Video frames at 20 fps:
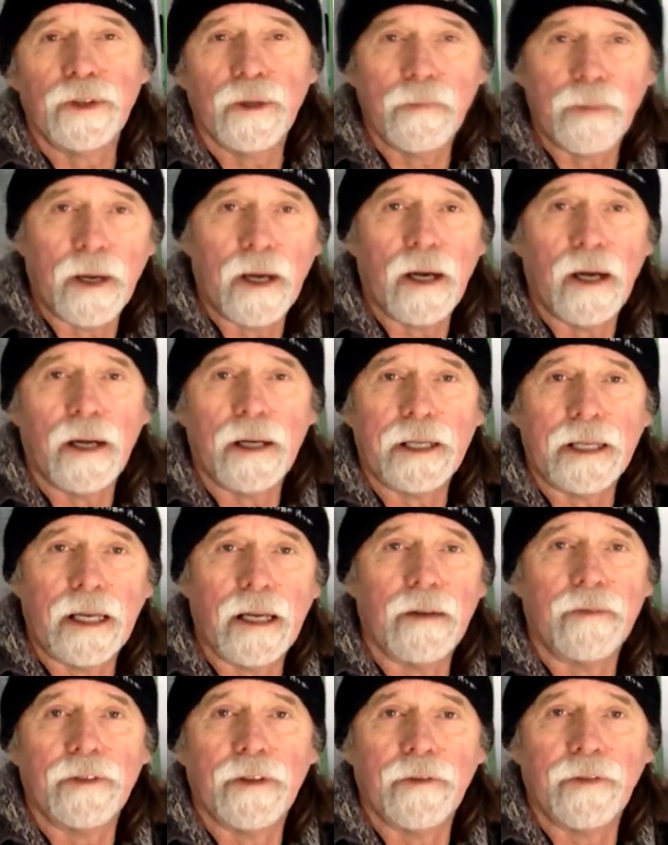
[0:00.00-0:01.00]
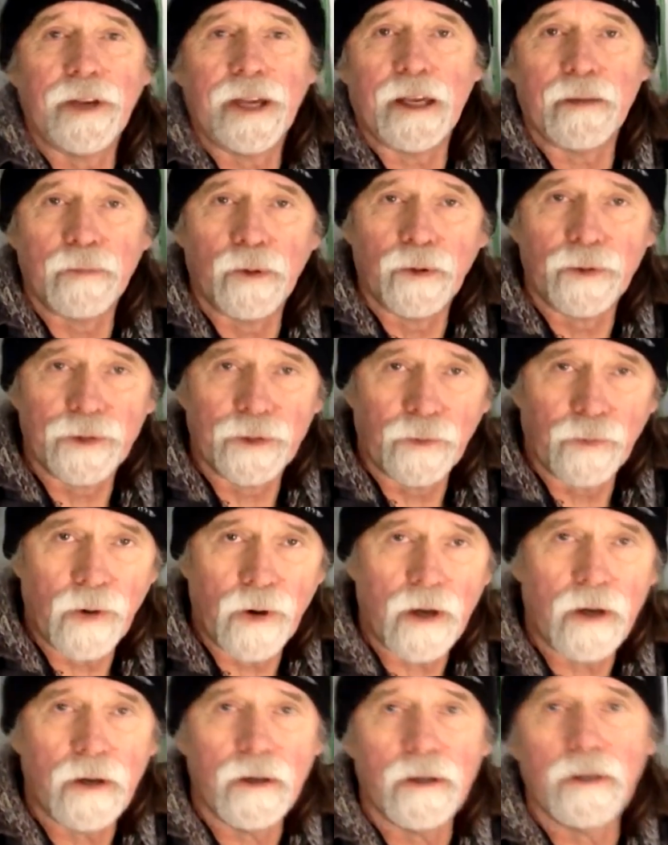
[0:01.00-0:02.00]
the body of the van, both the
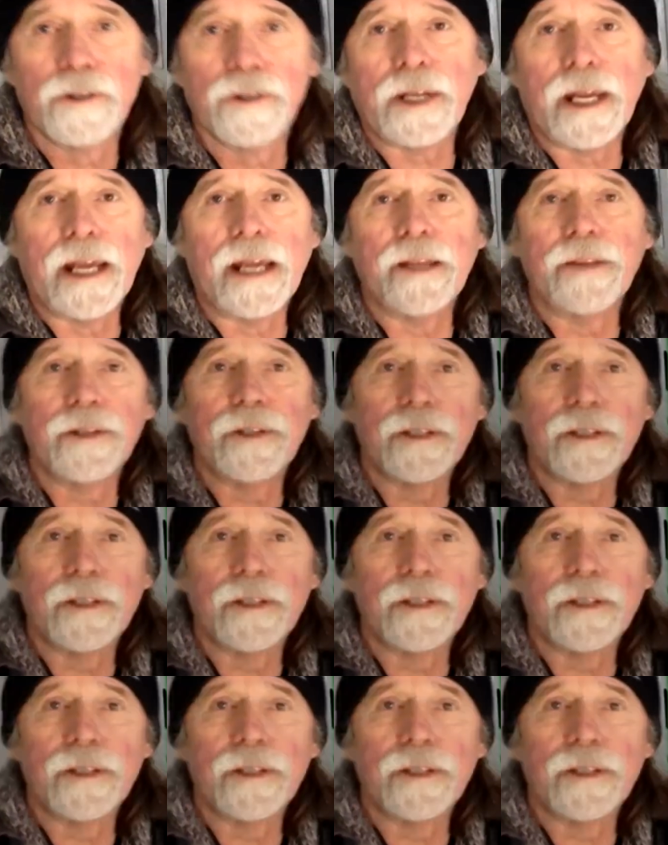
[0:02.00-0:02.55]
walls and the